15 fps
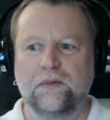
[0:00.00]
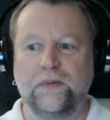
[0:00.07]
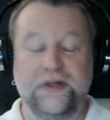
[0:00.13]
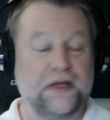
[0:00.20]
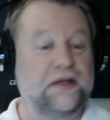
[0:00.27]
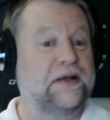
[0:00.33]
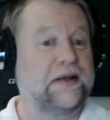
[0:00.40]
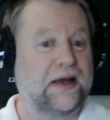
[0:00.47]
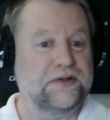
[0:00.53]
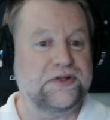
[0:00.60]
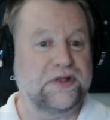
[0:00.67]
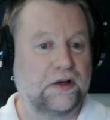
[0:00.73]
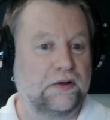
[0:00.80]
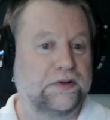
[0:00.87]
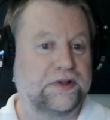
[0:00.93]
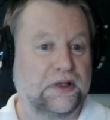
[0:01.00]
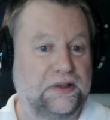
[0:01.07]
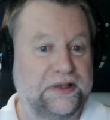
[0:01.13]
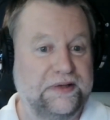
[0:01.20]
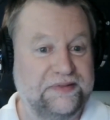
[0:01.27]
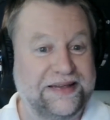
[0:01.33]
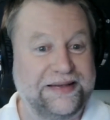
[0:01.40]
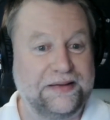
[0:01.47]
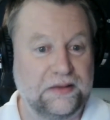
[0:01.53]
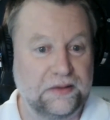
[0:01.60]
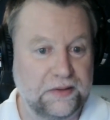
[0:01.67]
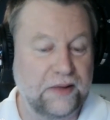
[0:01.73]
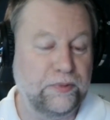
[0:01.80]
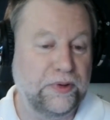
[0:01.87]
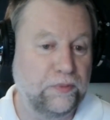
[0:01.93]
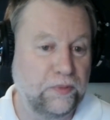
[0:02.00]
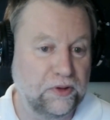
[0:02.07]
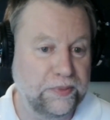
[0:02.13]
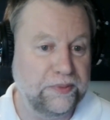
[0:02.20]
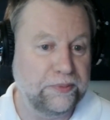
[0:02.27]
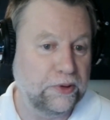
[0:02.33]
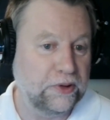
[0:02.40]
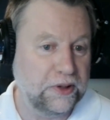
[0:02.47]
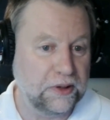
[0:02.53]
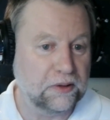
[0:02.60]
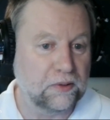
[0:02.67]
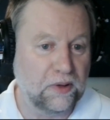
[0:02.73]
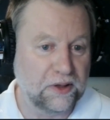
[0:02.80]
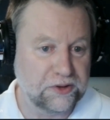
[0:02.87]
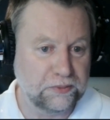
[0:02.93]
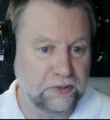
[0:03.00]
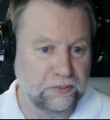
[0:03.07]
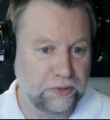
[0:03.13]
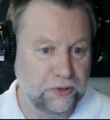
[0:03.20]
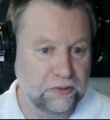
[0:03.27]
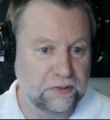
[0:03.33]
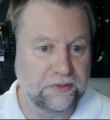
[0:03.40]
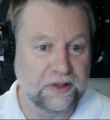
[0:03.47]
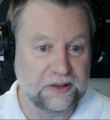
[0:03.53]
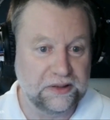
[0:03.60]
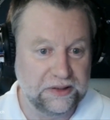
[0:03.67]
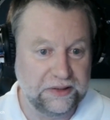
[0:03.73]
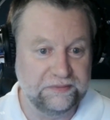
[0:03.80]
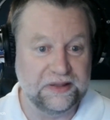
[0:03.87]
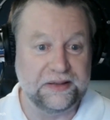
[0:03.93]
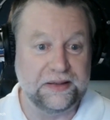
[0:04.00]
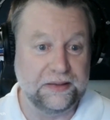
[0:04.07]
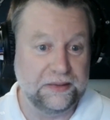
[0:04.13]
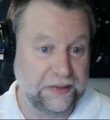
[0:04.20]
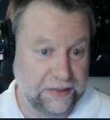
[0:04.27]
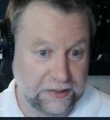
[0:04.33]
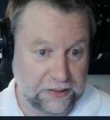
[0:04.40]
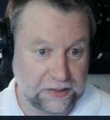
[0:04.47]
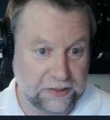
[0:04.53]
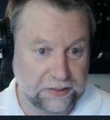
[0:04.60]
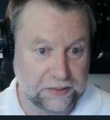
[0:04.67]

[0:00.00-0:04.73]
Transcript: We did announce, though, at the Cleveland that we will be putting a quantum computer in the Cleveland Clinic